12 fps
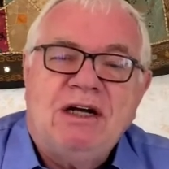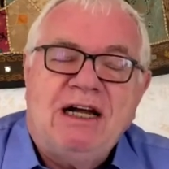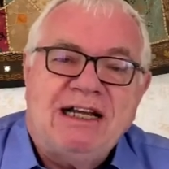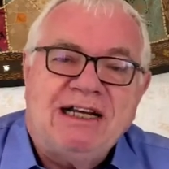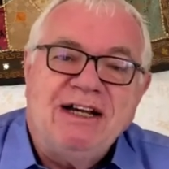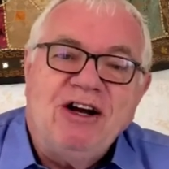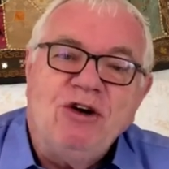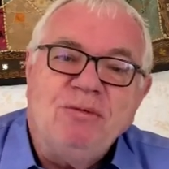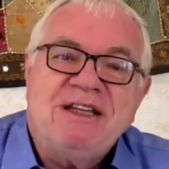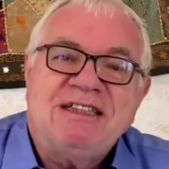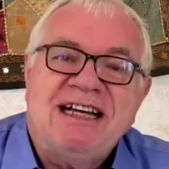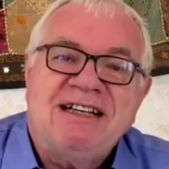And I hope
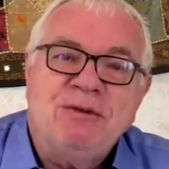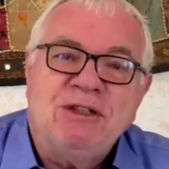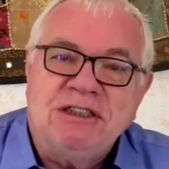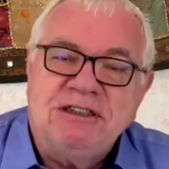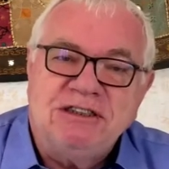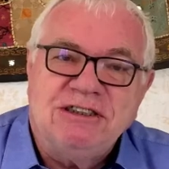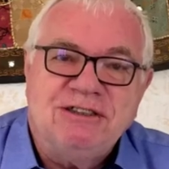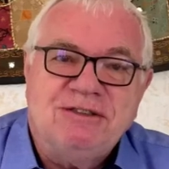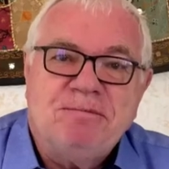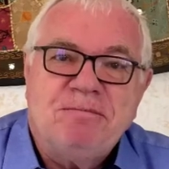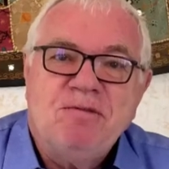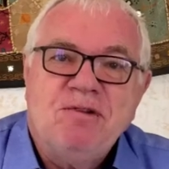that that will continue.
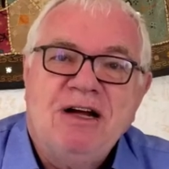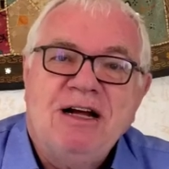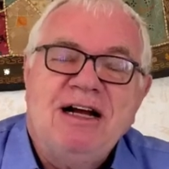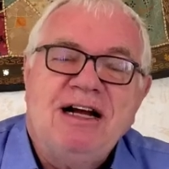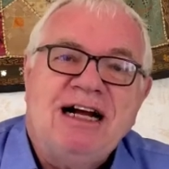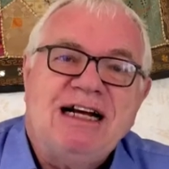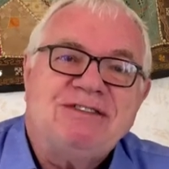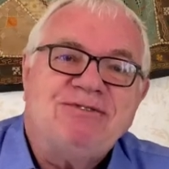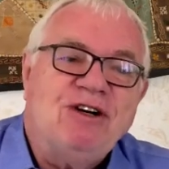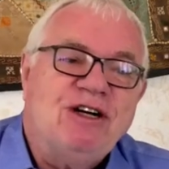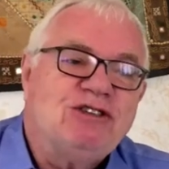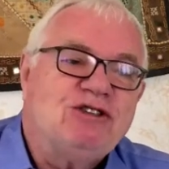As
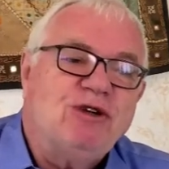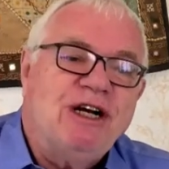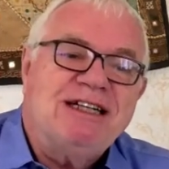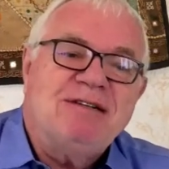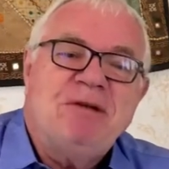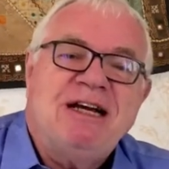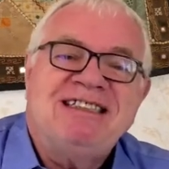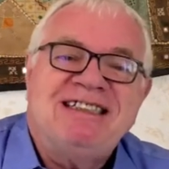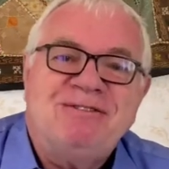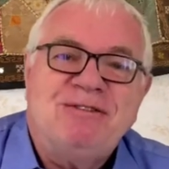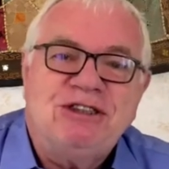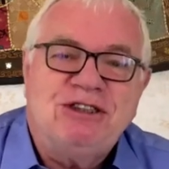far as
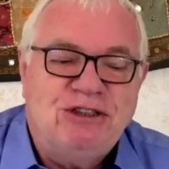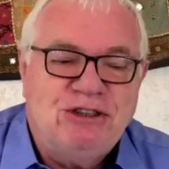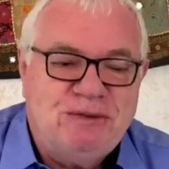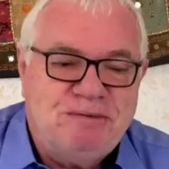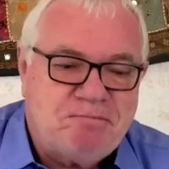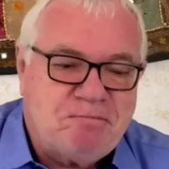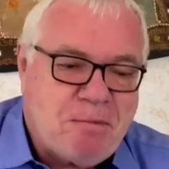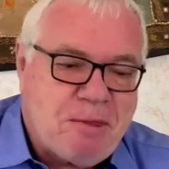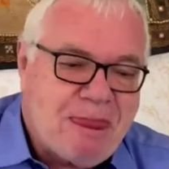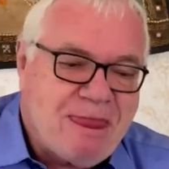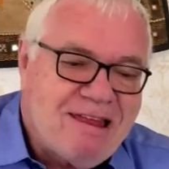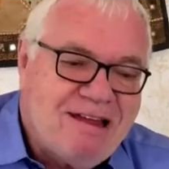recommending what to do,
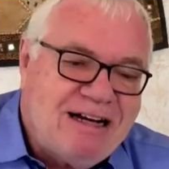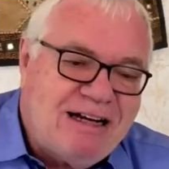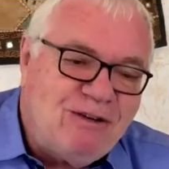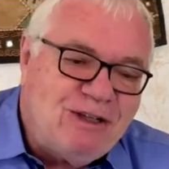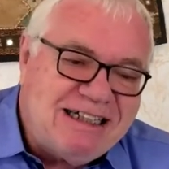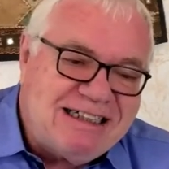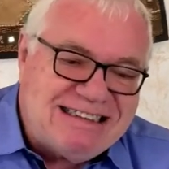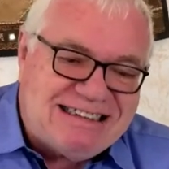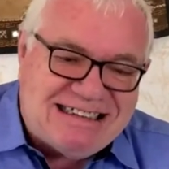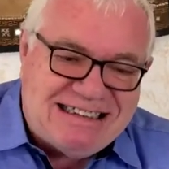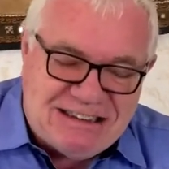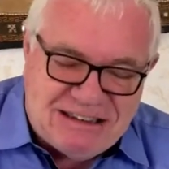all I can
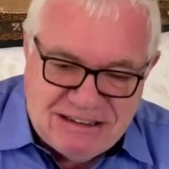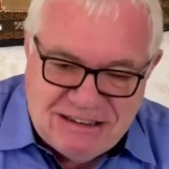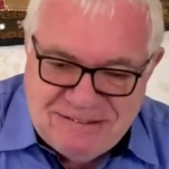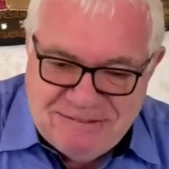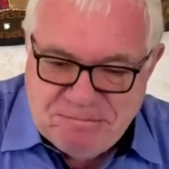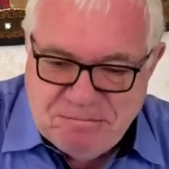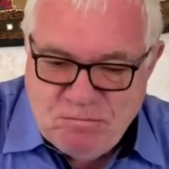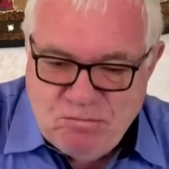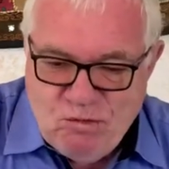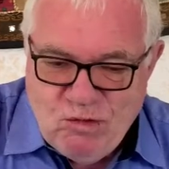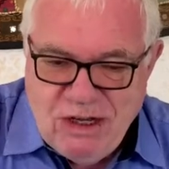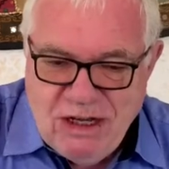say is this.
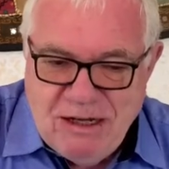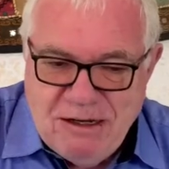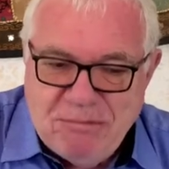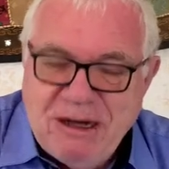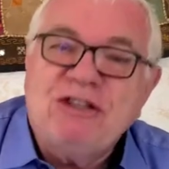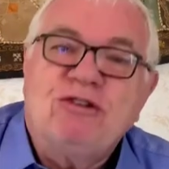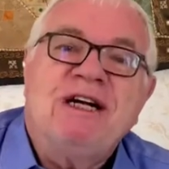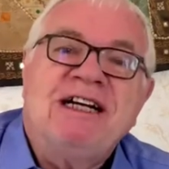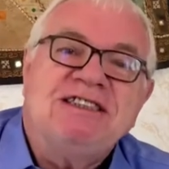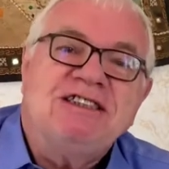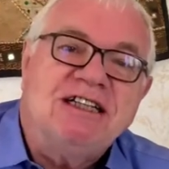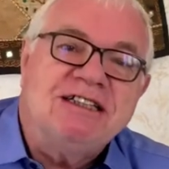My
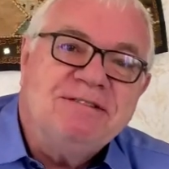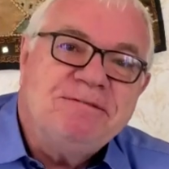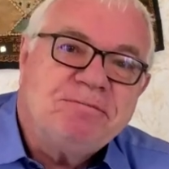grandson,